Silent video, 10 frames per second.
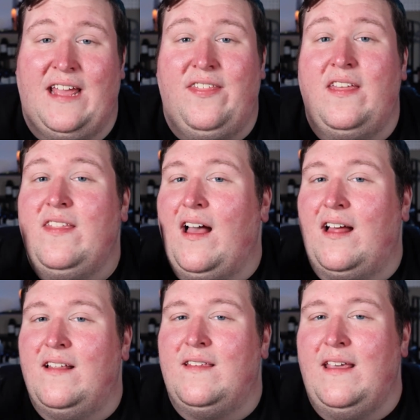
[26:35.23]
I think that
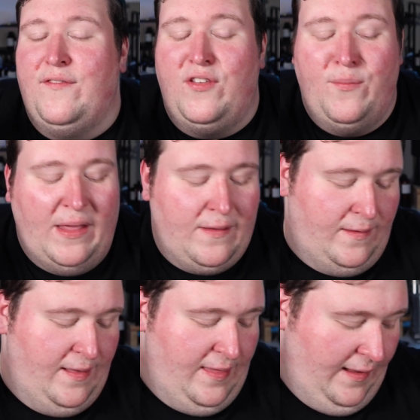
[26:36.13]
honestly, if you
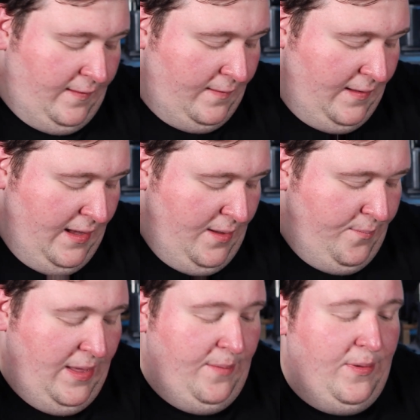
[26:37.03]
mixed this
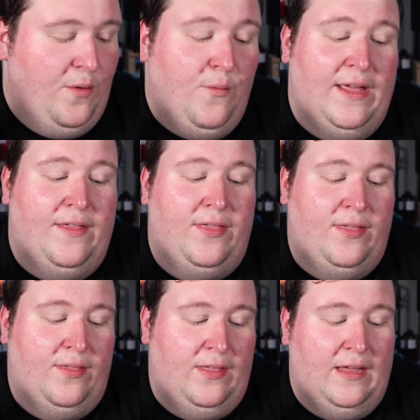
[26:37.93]
maybe with
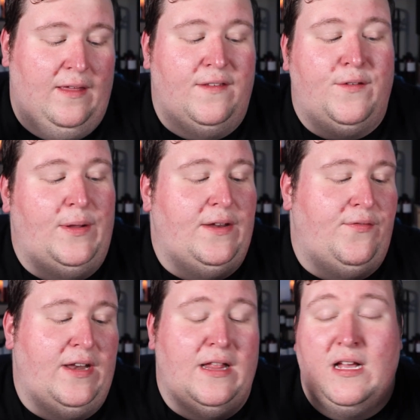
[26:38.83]
the Sweet
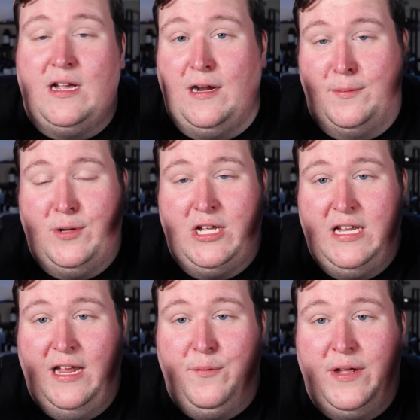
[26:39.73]
Vanilla
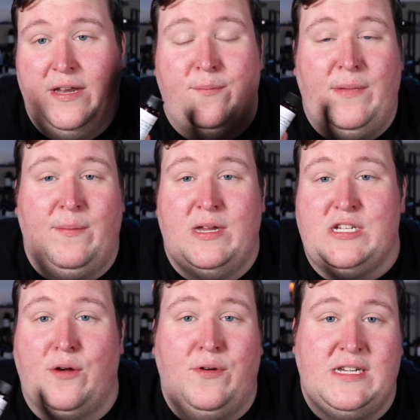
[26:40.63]
Caramel, it would maybe
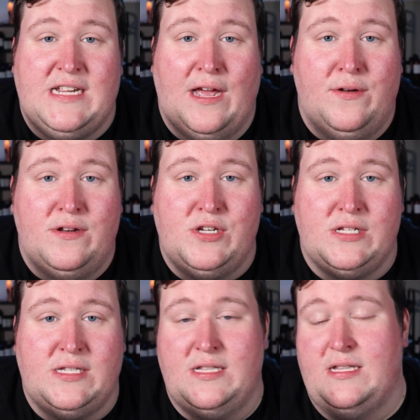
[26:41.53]
tone it down
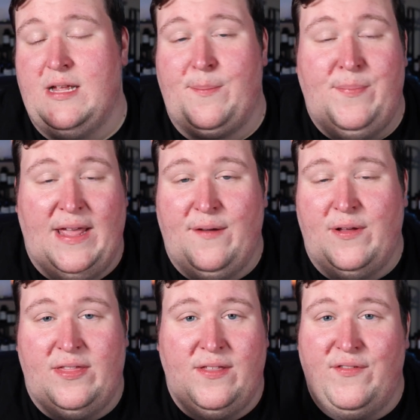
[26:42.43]
just a bit
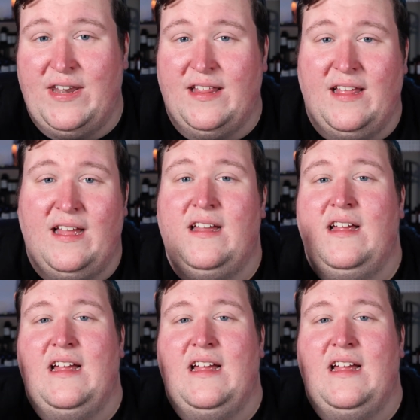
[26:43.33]
with the vanilla.